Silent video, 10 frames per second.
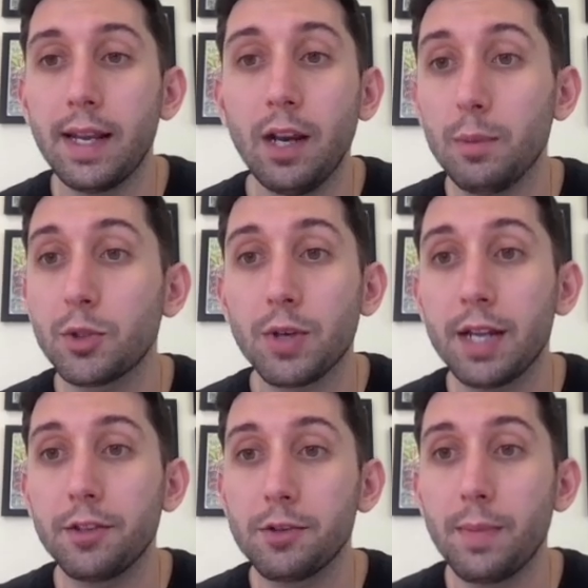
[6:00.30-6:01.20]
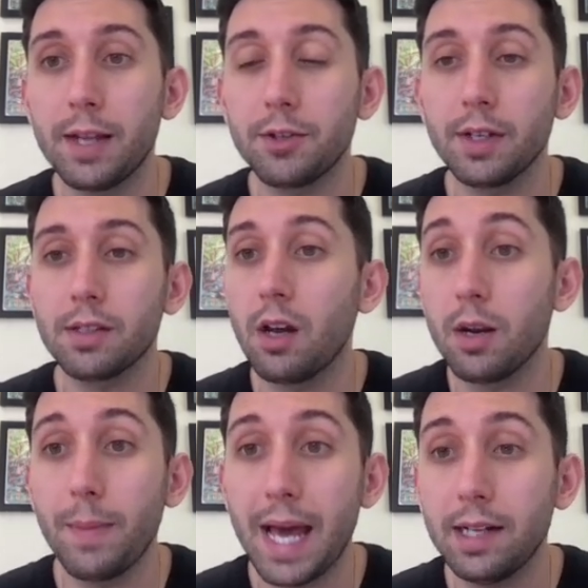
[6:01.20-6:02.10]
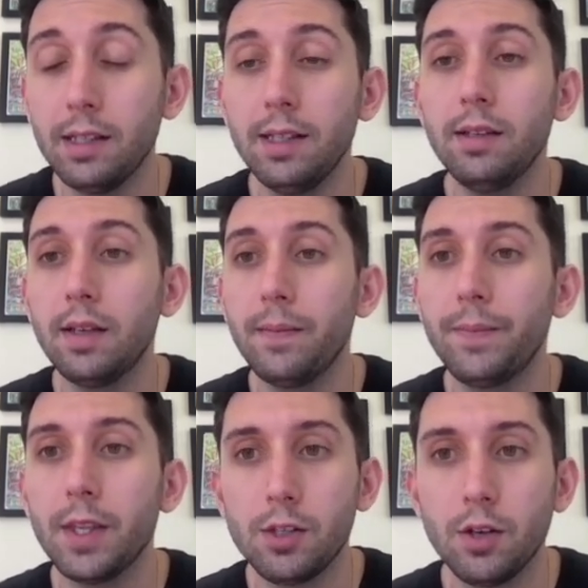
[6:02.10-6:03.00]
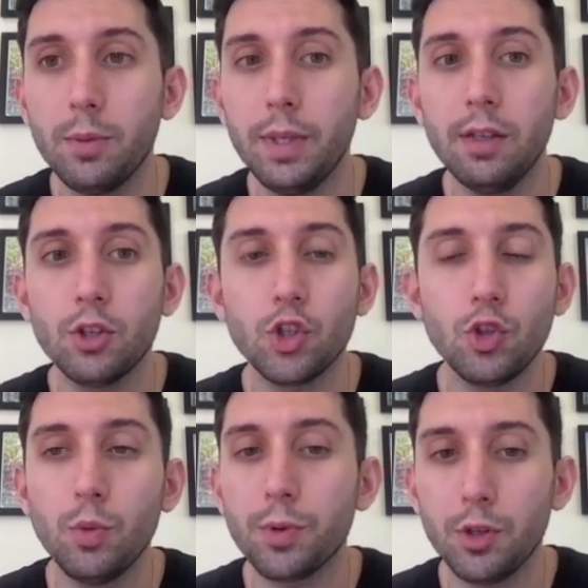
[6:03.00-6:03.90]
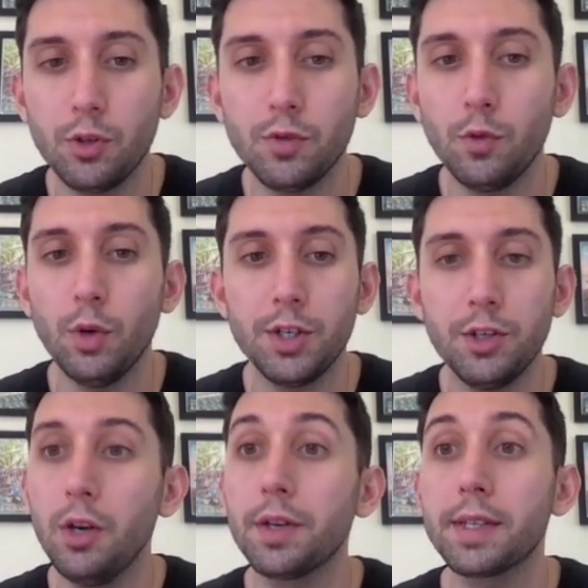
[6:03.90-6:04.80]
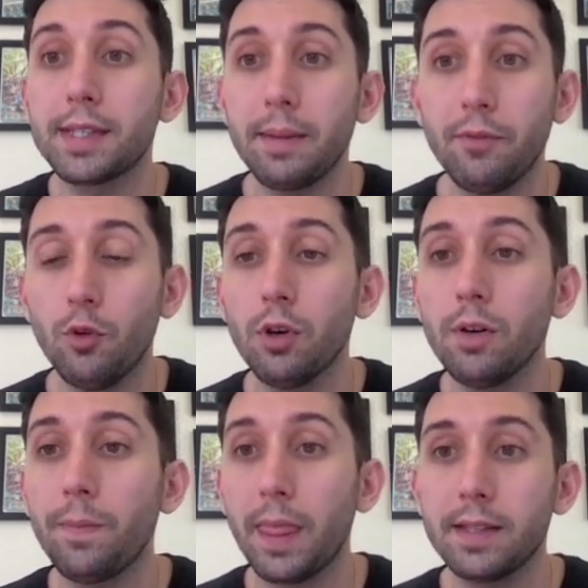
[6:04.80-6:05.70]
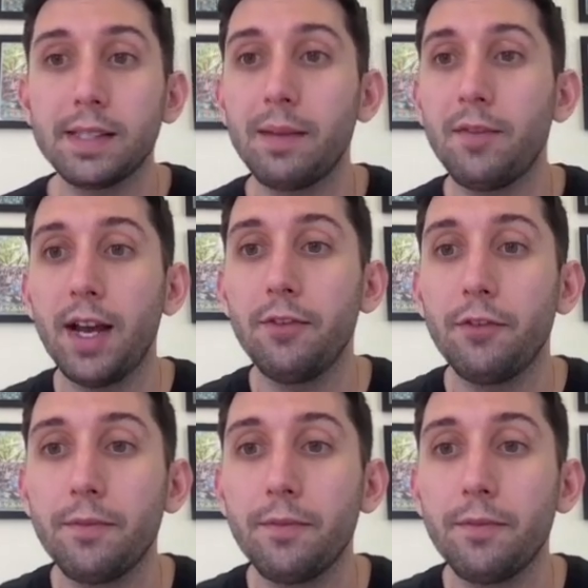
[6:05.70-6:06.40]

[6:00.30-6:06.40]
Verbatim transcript: that helps track those metrics automatically is going to be super useful as you go into step four and step five.